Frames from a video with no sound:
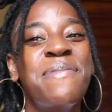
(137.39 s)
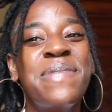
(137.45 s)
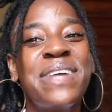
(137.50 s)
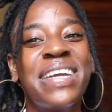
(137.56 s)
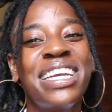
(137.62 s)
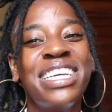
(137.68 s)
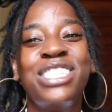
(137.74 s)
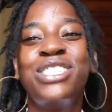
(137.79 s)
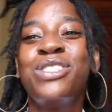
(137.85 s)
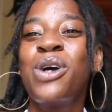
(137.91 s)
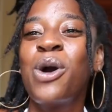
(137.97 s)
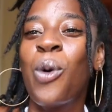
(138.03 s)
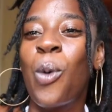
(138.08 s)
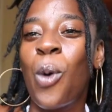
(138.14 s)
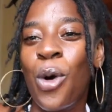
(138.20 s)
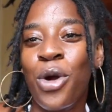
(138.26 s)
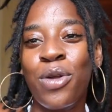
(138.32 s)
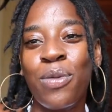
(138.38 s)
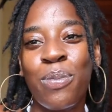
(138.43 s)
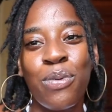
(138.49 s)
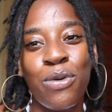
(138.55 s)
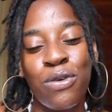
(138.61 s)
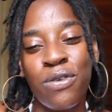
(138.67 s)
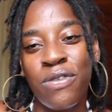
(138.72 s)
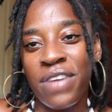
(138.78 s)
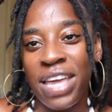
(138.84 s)
But get you a
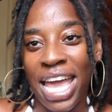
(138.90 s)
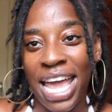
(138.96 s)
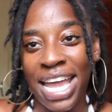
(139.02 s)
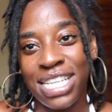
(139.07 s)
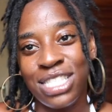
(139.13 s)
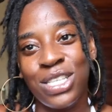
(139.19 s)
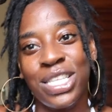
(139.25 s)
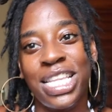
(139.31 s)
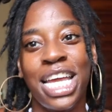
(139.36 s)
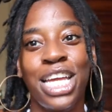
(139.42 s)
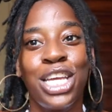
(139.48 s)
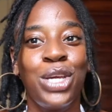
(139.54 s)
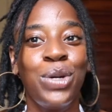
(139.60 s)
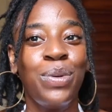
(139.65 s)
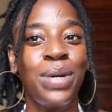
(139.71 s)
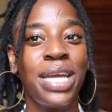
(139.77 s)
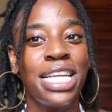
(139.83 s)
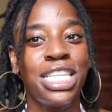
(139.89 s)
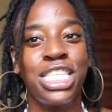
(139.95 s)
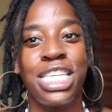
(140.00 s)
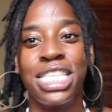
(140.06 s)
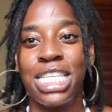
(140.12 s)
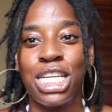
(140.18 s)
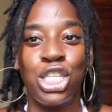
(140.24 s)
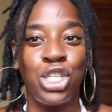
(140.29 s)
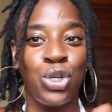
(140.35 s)
waterproof case so that you can
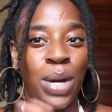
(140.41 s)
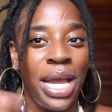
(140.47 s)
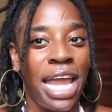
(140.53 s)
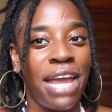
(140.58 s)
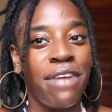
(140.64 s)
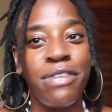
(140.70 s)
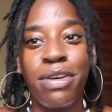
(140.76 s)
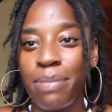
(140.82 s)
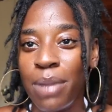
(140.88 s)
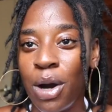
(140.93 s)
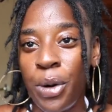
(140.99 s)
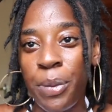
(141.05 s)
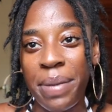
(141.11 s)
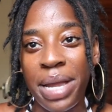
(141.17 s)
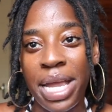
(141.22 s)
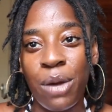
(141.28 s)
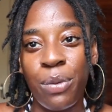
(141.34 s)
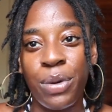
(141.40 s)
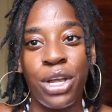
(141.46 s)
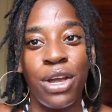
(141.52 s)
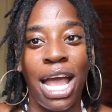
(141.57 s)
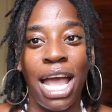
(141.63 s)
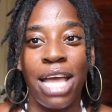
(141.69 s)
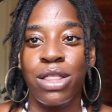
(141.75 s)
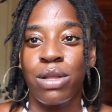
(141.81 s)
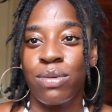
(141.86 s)
just enjoy every moment when
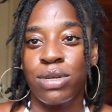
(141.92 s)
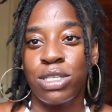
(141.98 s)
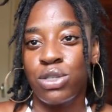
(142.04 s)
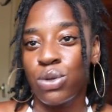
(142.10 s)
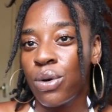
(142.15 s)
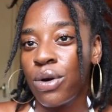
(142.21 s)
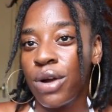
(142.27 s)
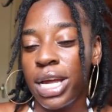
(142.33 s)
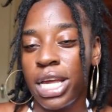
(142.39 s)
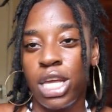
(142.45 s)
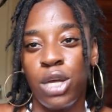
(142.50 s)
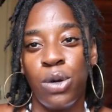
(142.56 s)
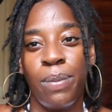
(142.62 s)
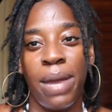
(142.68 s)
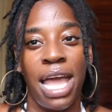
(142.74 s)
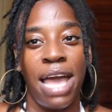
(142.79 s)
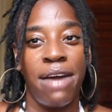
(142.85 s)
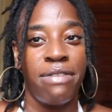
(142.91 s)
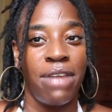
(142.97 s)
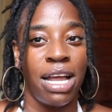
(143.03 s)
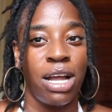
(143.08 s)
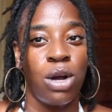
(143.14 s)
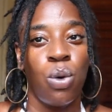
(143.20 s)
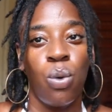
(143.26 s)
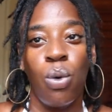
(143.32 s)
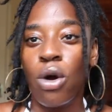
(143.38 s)
you're at the resort and you may have
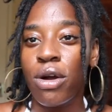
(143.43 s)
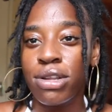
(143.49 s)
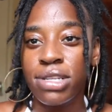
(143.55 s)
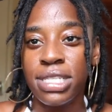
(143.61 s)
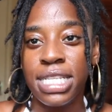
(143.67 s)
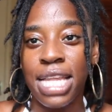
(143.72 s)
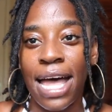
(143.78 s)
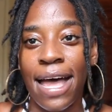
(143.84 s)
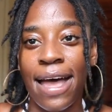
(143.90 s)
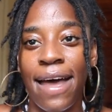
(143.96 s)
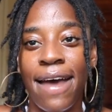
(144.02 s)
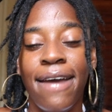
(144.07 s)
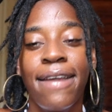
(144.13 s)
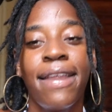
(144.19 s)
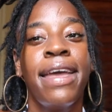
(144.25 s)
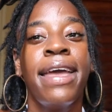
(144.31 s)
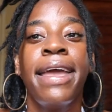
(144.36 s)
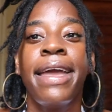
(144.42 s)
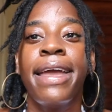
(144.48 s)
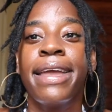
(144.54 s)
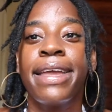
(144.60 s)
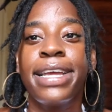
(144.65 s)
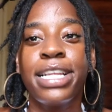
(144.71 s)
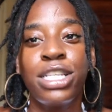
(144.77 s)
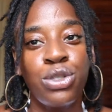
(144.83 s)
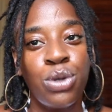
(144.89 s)
like a water slide.
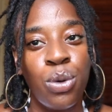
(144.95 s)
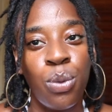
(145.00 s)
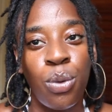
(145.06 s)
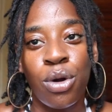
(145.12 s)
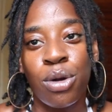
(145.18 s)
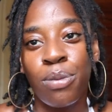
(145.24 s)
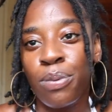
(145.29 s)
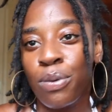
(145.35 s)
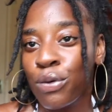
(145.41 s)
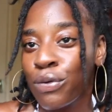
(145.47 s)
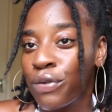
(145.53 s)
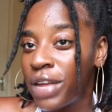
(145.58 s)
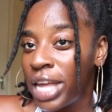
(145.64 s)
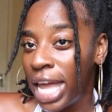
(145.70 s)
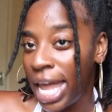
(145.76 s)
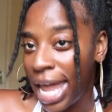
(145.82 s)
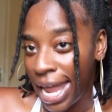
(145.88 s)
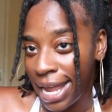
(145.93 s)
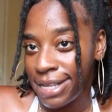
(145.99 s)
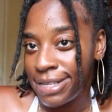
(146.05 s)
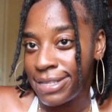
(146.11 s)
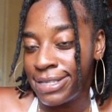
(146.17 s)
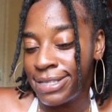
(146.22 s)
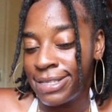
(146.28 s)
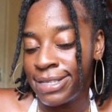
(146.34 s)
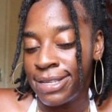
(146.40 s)
Get you a waterproof
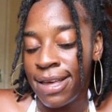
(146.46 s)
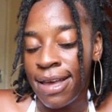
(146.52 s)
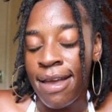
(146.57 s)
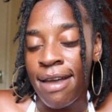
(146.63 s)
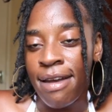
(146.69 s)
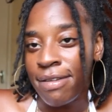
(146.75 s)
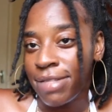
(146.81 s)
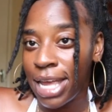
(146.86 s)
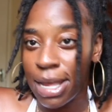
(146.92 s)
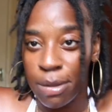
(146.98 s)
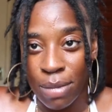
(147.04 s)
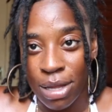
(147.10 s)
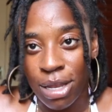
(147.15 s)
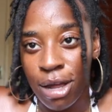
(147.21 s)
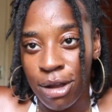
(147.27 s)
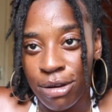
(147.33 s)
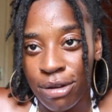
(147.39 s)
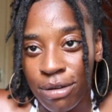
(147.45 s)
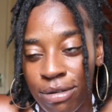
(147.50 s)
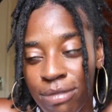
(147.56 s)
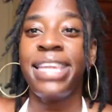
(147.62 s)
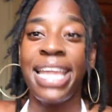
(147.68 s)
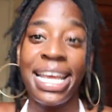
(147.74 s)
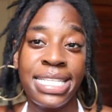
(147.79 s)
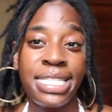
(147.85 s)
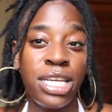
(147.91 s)
case. Thank me like.
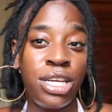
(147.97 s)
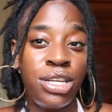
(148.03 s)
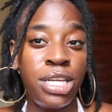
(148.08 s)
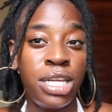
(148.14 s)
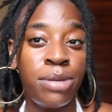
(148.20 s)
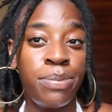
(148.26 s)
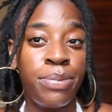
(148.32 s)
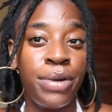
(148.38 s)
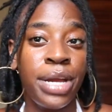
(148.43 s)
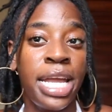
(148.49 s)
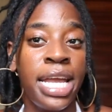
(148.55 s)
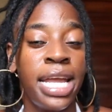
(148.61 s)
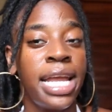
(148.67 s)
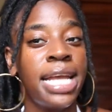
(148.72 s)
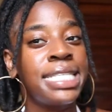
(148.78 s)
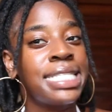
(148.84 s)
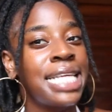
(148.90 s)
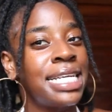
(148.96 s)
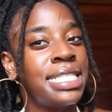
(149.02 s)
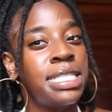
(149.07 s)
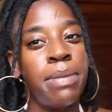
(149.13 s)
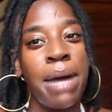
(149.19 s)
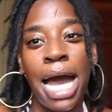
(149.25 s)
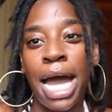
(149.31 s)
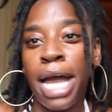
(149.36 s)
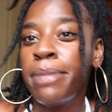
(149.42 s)
Next thing you need to bring is like
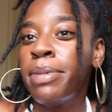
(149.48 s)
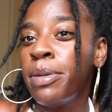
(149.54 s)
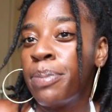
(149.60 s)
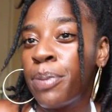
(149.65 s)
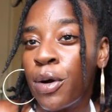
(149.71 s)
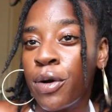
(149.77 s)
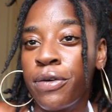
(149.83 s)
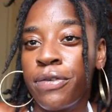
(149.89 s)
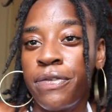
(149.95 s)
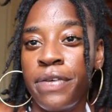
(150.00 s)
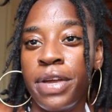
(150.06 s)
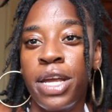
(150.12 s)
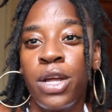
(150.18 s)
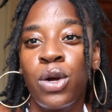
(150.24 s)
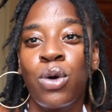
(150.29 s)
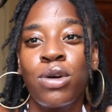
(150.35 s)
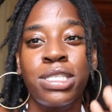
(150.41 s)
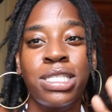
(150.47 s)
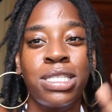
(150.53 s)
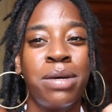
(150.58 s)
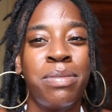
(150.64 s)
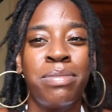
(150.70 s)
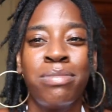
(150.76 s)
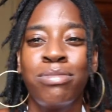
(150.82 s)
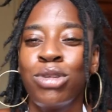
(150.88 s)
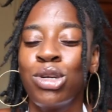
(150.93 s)
some ibuprofen or
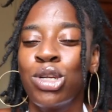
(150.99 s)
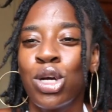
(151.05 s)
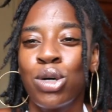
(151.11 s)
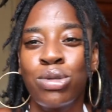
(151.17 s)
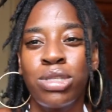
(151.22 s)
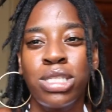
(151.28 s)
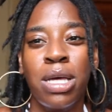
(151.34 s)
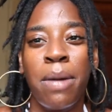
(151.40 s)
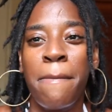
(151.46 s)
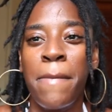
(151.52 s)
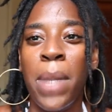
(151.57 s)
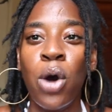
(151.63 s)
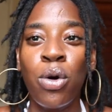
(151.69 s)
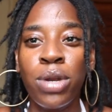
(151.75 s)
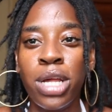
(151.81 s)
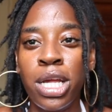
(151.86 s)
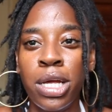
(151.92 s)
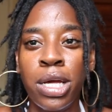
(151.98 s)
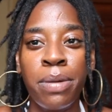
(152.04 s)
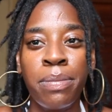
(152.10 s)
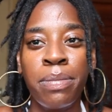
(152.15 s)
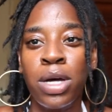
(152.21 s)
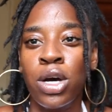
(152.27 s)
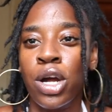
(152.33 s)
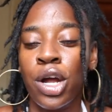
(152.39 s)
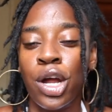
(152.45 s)
some, you know, some
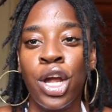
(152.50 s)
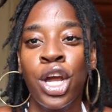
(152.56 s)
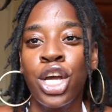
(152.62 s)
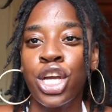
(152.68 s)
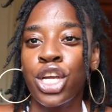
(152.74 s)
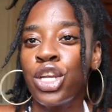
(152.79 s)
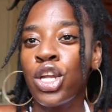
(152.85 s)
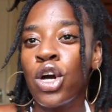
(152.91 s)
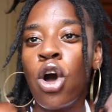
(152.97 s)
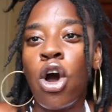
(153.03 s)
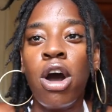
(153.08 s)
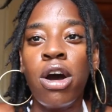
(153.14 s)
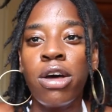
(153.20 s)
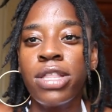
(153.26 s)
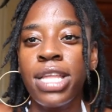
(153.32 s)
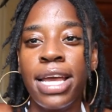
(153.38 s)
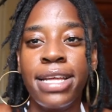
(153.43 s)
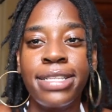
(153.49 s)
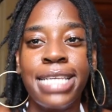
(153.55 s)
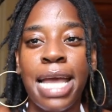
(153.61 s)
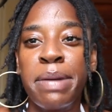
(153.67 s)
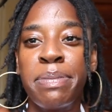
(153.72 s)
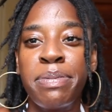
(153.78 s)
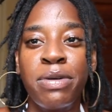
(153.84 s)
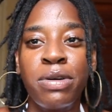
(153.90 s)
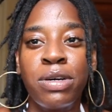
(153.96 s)
Modem, or, you know, all that
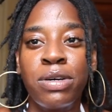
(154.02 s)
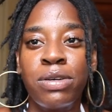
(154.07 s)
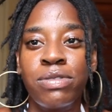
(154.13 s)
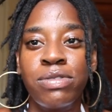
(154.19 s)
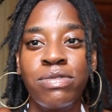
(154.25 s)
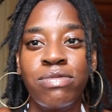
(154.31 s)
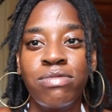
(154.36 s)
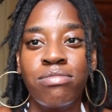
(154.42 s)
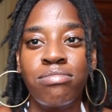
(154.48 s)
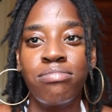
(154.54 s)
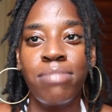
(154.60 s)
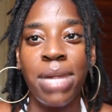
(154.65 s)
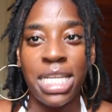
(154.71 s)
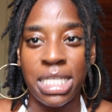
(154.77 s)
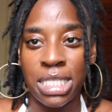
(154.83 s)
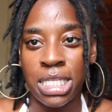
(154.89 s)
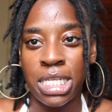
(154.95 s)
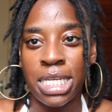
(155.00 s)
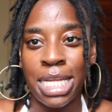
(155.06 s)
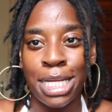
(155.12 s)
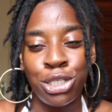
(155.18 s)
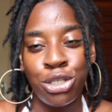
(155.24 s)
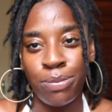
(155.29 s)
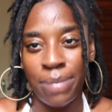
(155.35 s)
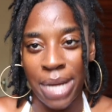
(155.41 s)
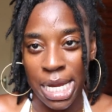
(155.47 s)
type of medicine
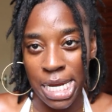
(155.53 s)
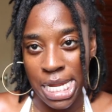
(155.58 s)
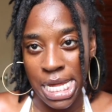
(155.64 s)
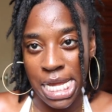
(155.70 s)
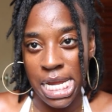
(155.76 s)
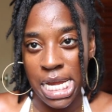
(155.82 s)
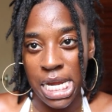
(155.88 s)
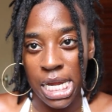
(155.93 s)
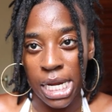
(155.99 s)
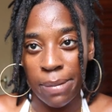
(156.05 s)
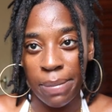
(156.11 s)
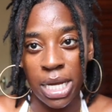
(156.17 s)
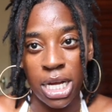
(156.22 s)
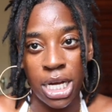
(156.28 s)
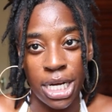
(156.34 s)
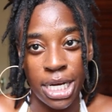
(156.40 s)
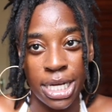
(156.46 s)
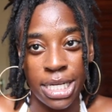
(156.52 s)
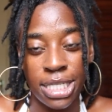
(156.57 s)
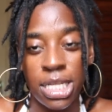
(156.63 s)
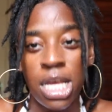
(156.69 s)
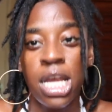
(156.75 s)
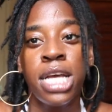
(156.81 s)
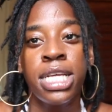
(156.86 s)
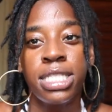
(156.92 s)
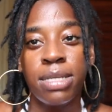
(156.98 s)
that you may need,
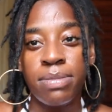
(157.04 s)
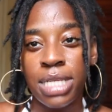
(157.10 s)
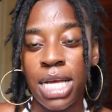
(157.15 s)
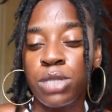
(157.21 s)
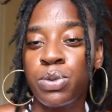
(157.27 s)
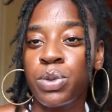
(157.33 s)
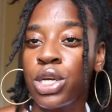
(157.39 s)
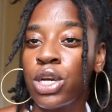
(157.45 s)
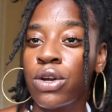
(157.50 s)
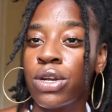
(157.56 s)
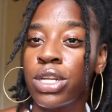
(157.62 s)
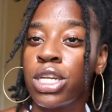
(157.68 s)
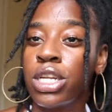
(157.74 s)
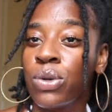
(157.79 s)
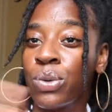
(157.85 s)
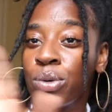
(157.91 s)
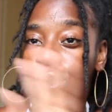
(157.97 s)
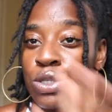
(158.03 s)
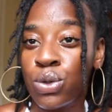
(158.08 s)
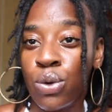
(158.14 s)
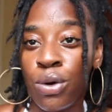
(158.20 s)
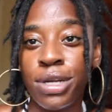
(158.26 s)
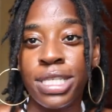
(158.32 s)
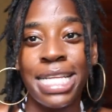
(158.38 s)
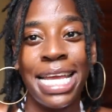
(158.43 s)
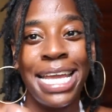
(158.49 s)
because sometimes when you go to the
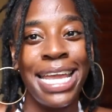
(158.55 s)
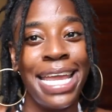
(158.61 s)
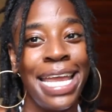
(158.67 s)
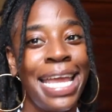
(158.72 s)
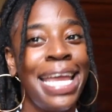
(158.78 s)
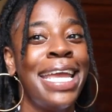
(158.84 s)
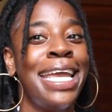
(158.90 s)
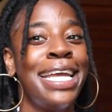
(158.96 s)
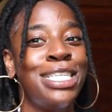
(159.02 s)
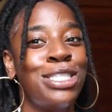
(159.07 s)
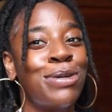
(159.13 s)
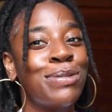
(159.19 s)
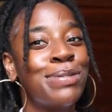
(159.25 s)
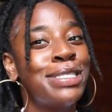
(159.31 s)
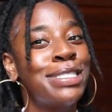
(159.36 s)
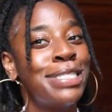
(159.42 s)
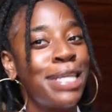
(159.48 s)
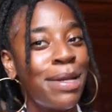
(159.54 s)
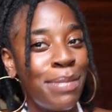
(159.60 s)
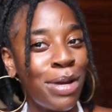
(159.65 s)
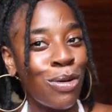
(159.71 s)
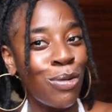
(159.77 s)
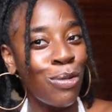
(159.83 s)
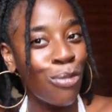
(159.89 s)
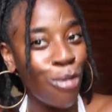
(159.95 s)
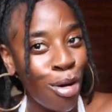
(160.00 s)
resorts, they can get your
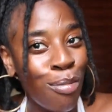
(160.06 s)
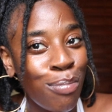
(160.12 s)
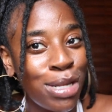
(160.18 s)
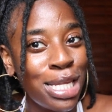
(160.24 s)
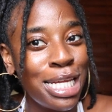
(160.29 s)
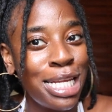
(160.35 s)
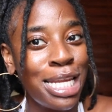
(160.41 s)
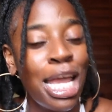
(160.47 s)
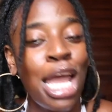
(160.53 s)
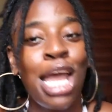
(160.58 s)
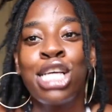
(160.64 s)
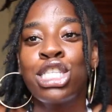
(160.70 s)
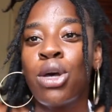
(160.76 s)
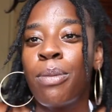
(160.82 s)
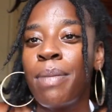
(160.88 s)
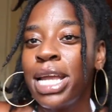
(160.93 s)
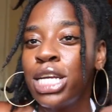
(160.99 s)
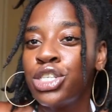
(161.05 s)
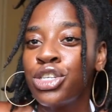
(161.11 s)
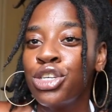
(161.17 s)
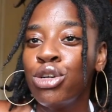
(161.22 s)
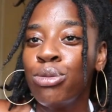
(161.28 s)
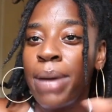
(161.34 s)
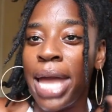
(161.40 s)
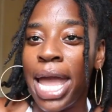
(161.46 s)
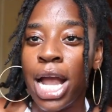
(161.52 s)
stomach rumbling. So make sure
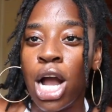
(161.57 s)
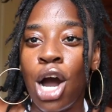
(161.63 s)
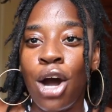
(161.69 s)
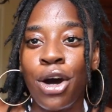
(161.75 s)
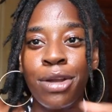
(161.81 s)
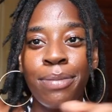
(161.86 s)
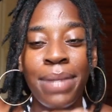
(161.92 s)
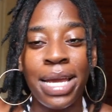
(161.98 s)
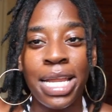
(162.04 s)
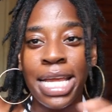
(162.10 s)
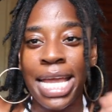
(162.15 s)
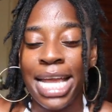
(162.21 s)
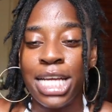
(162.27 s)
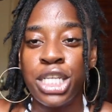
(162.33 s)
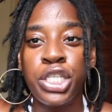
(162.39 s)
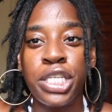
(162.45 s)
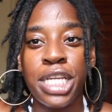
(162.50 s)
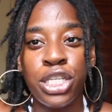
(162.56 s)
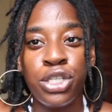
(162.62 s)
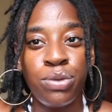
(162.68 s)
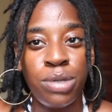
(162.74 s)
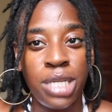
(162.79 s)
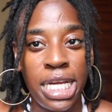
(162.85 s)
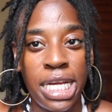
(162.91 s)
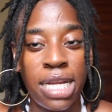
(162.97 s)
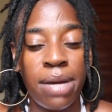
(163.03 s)
you pack all the medication that
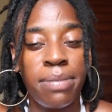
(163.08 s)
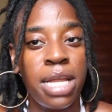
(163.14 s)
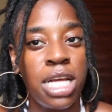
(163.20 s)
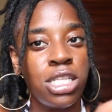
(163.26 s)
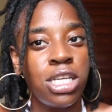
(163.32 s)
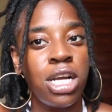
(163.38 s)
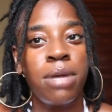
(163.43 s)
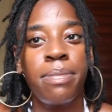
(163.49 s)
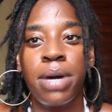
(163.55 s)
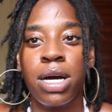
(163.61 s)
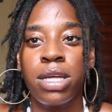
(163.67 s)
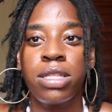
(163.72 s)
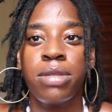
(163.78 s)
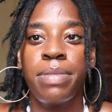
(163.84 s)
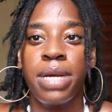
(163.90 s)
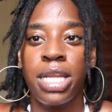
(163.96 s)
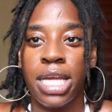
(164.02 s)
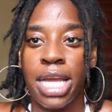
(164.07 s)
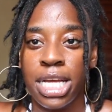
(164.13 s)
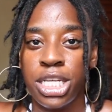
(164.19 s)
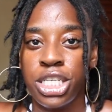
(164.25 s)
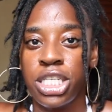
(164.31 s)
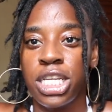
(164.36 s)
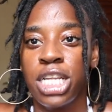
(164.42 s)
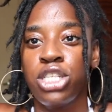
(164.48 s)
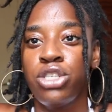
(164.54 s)
you need. I'm not talking about the
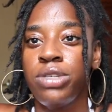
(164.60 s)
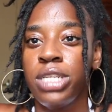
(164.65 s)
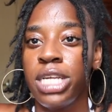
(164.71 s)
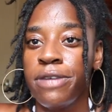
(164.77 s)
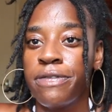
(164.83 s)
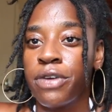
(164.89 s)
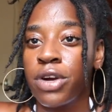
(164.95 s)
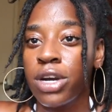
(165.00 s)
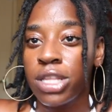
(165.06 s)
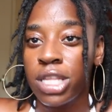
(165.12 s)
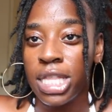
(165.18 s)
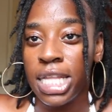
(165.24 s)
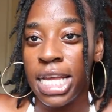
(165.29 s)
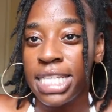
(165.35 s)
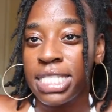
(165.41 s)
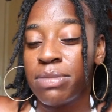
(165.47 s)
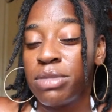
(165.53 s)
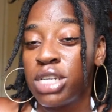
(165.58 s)
medication that you need for other things.